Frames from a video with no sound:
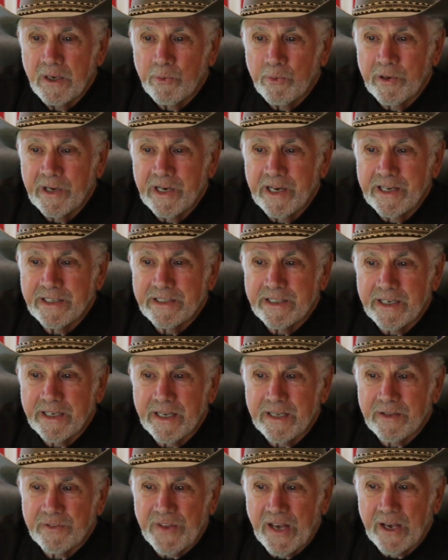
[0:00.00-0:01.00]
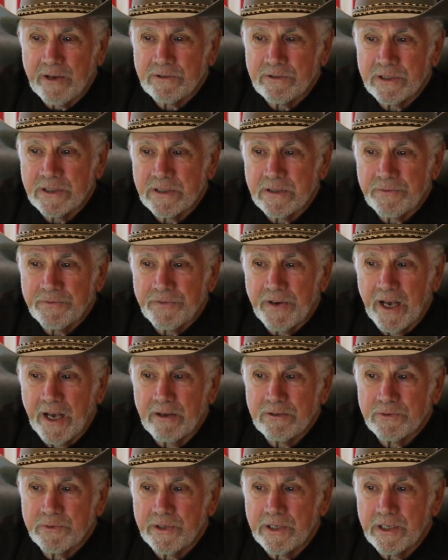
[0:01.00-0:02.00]
We need to get thousands of
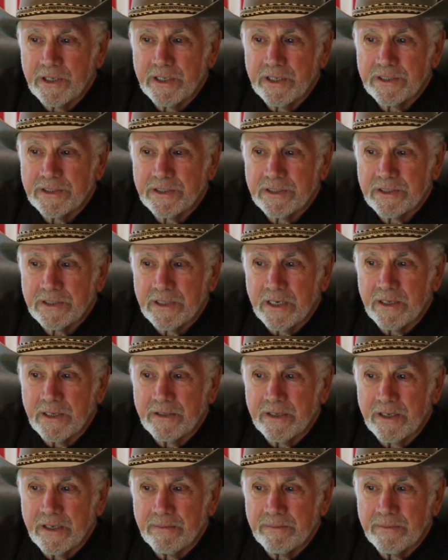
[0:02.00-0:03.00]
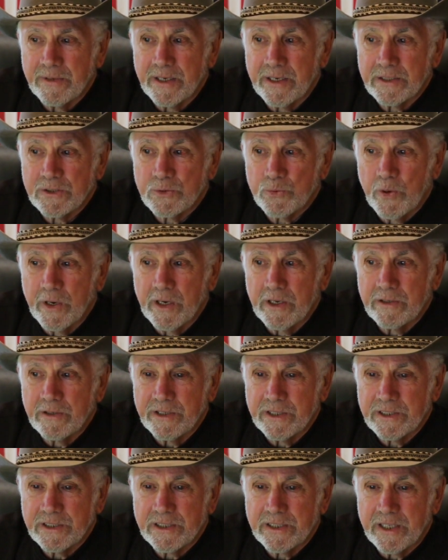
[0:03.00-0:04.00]
files released on them as well,
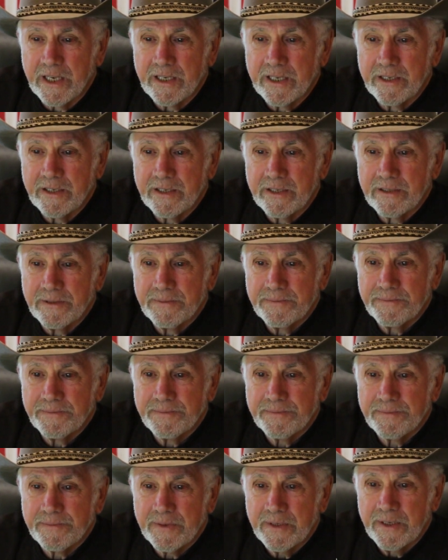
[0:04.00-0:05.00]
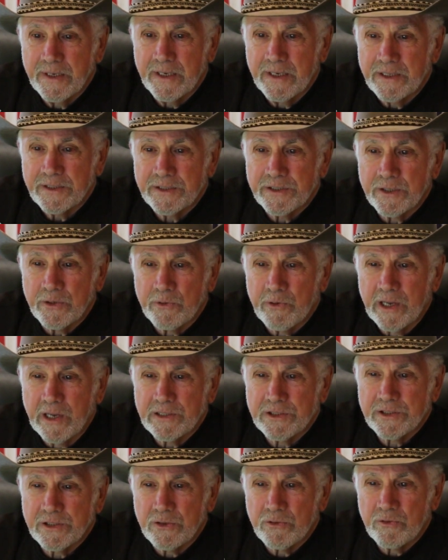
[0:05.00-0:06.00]
he stated.
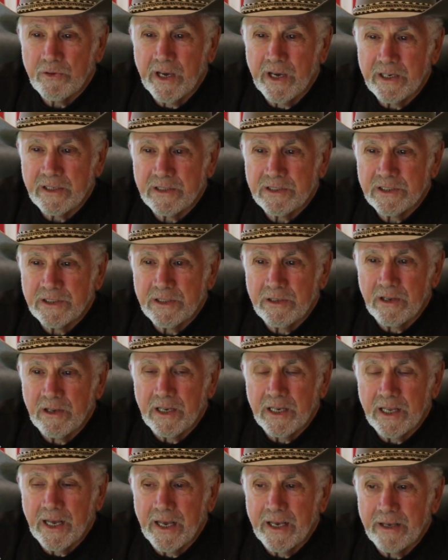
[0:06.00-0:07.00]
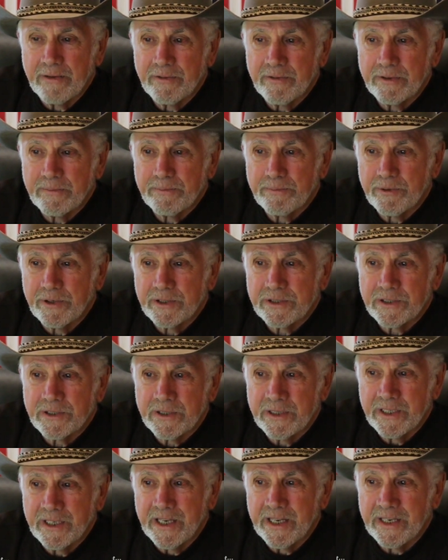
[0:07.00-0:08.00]
Sirhan Sirhan is still alive in
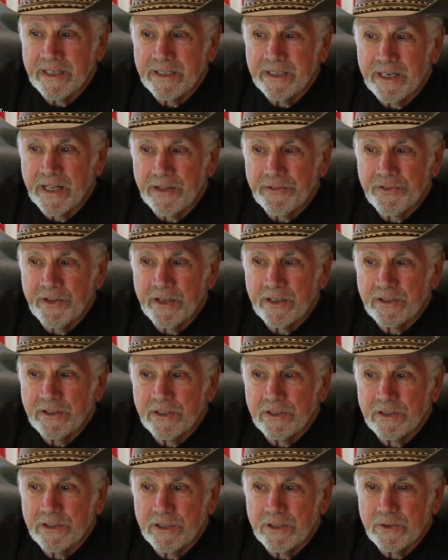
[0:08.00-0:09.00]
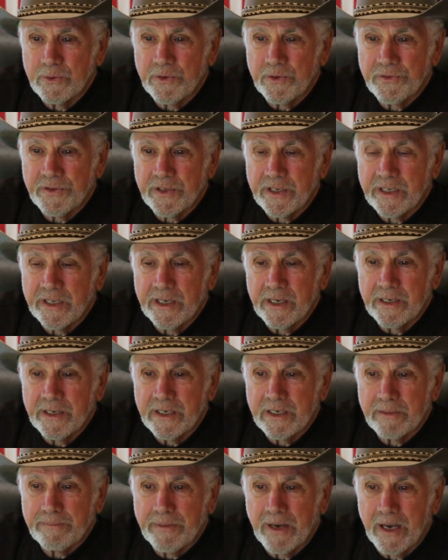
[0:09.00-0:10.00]
prison. He had nothing to do with the
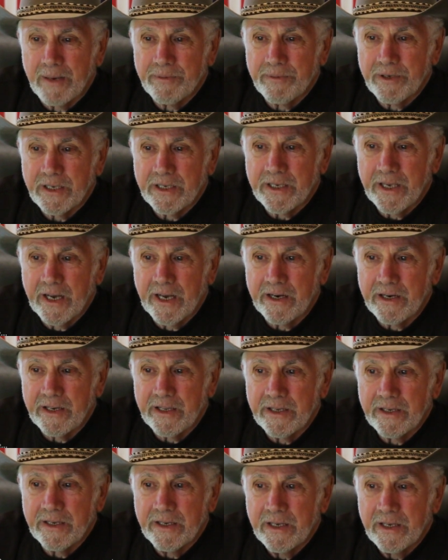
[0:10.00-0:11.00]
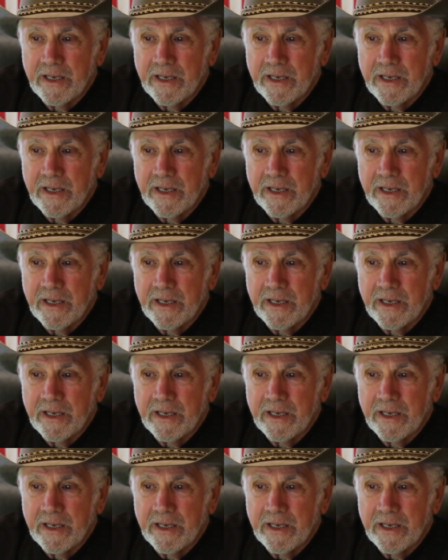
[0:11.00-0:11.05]
killing of Bobby Kennedy.